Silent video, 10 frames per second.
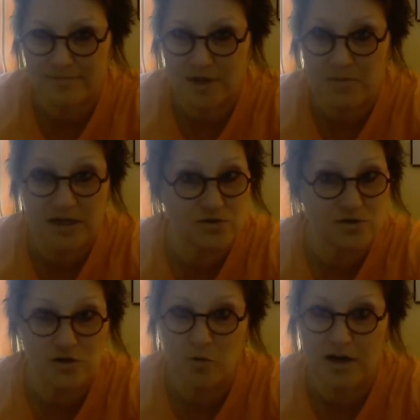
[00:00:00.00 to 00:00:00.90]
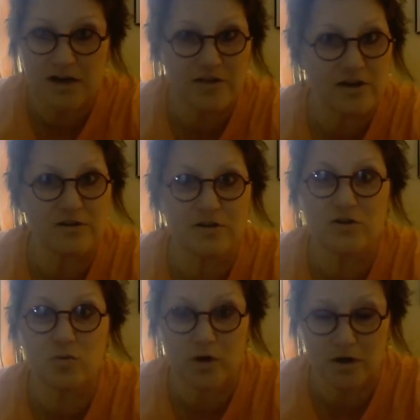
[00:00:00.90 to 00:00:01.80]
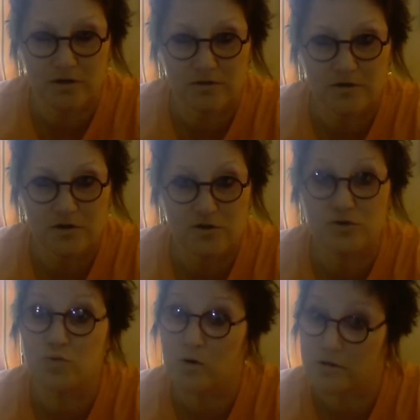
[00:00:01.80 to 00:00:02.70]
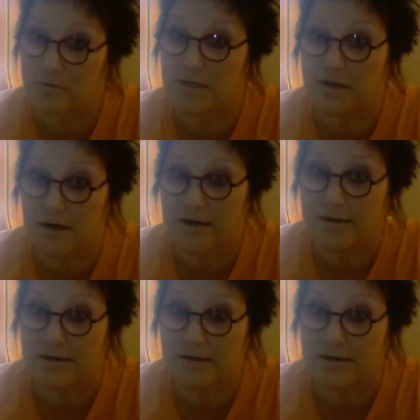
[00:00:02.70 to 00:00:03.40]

That means there's nobody there to do the work. So there's work to be done.